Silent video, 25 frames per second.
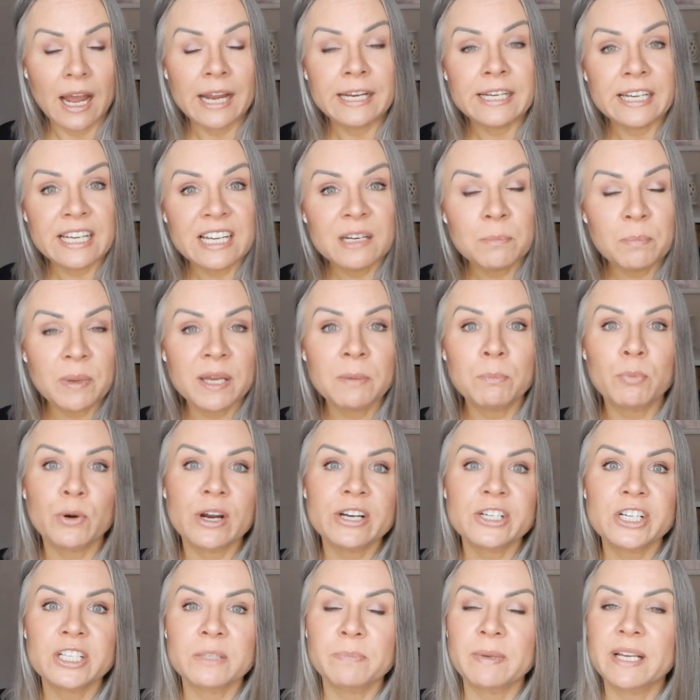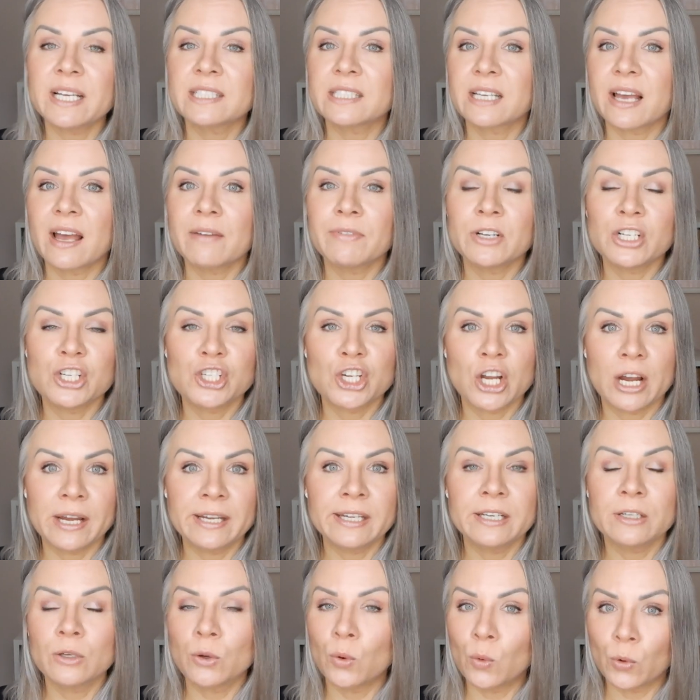I need big brushes because I have a
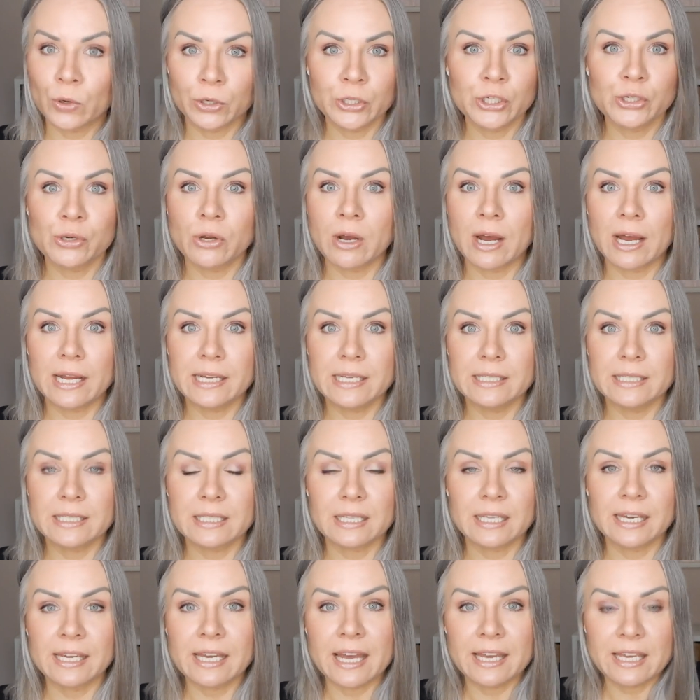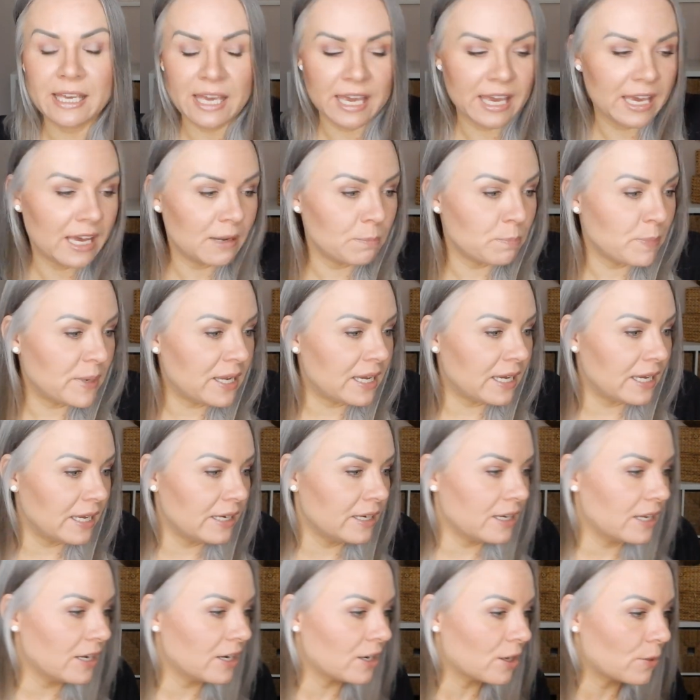giant gourd, you guys. Like I can't be
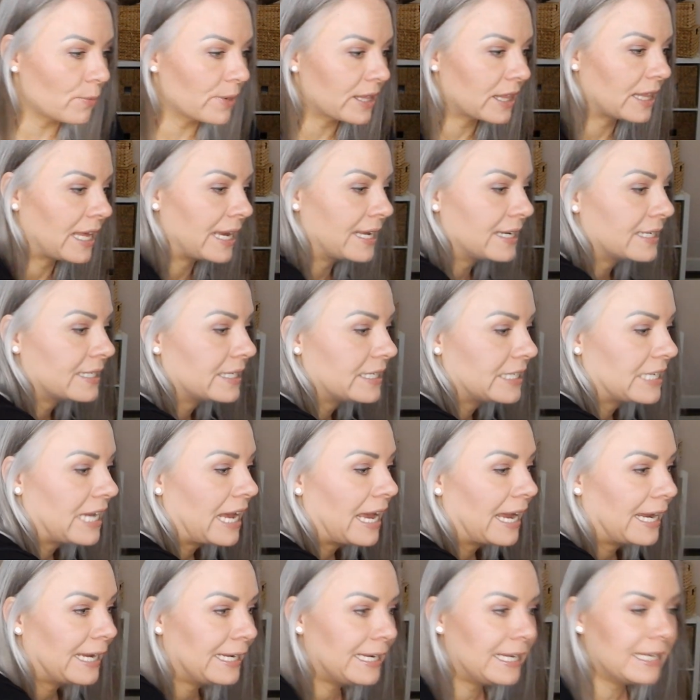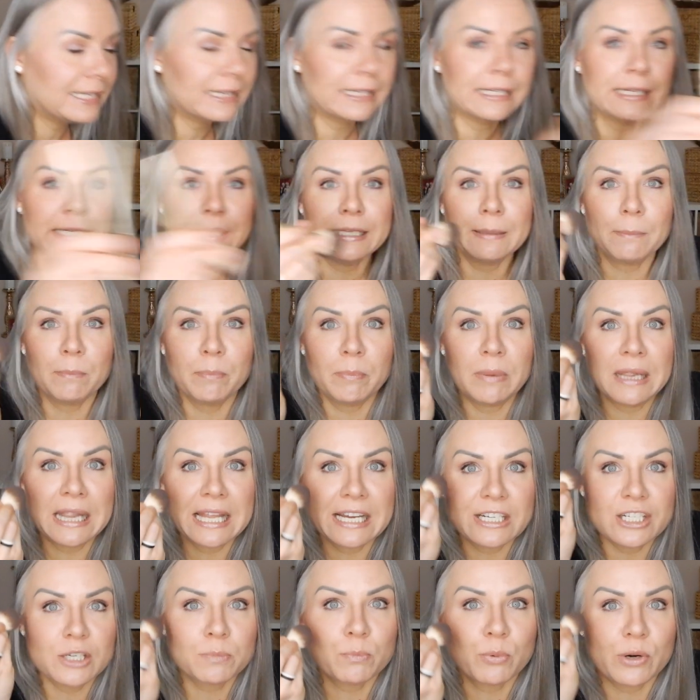in here with like tiny little
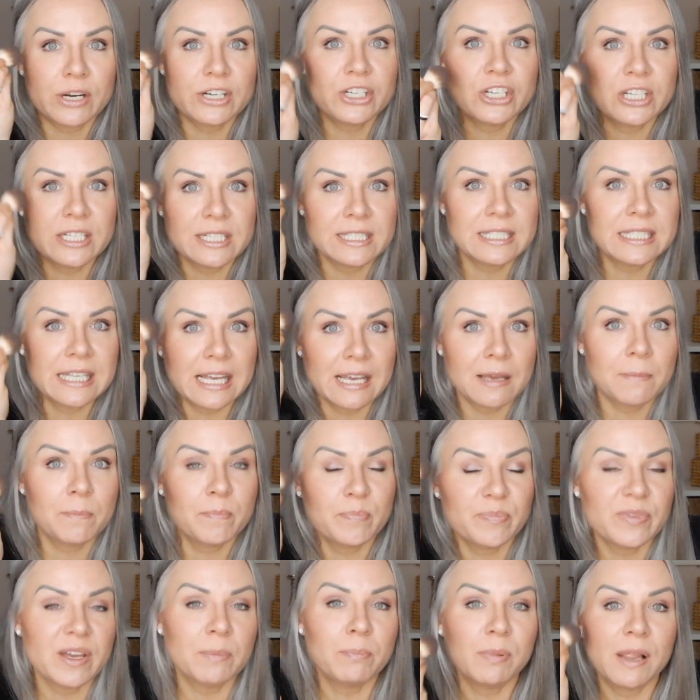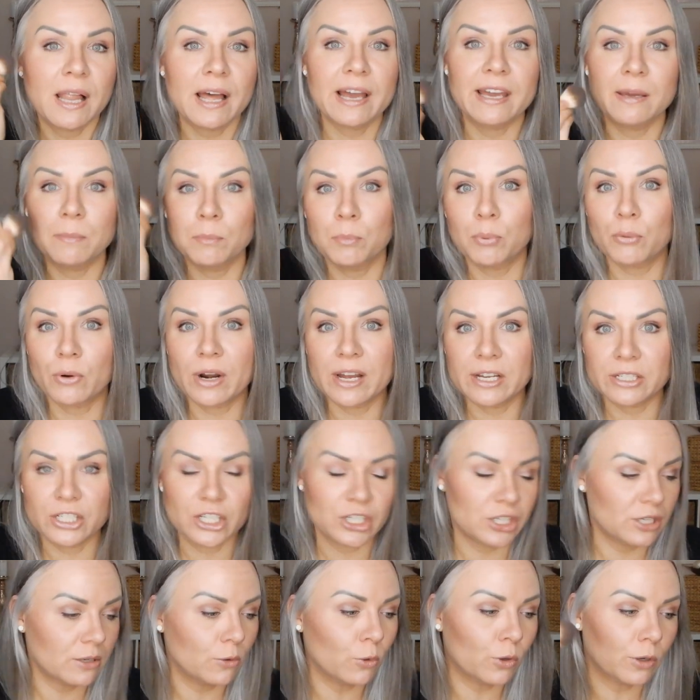blush brushes like applying
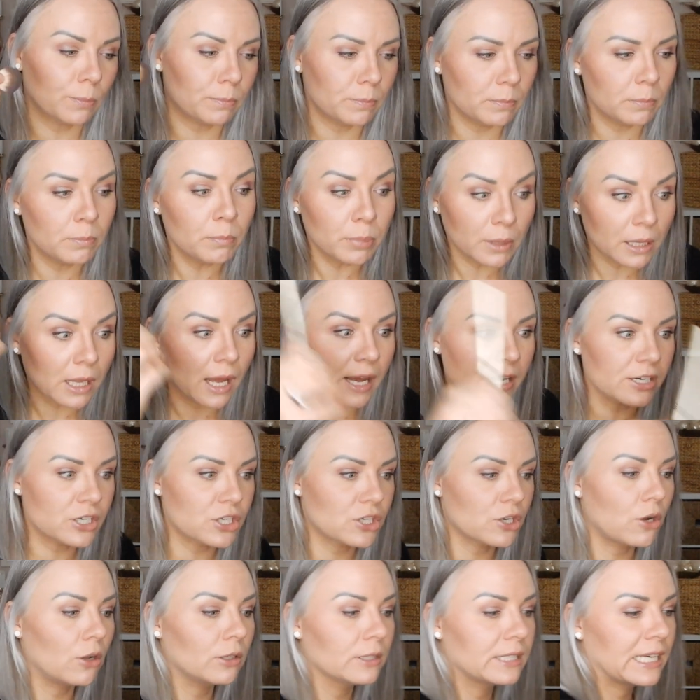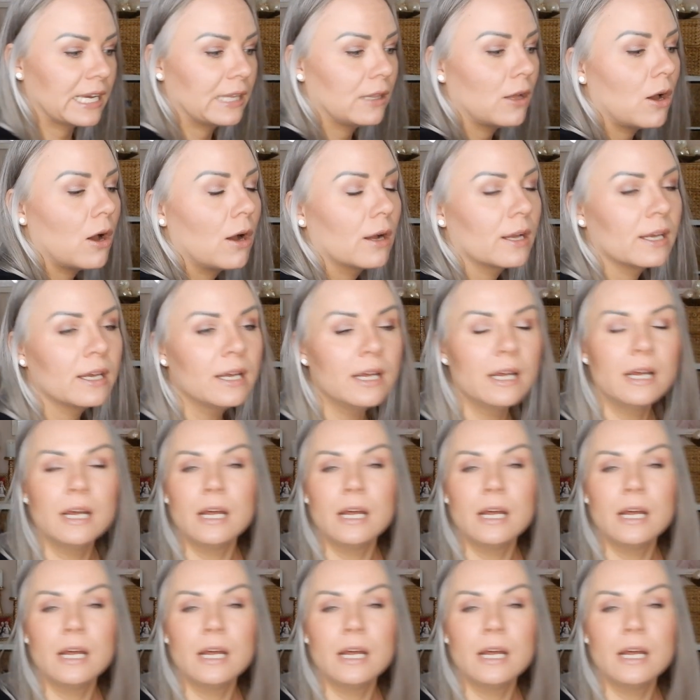brush or blush all day long.